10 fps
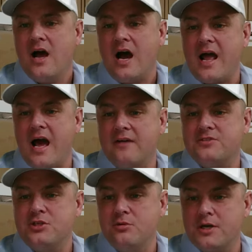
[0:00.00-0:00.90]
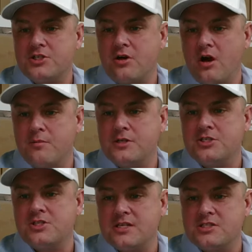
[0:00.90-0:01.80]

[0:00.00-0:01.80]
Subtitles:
I have too much garbage that's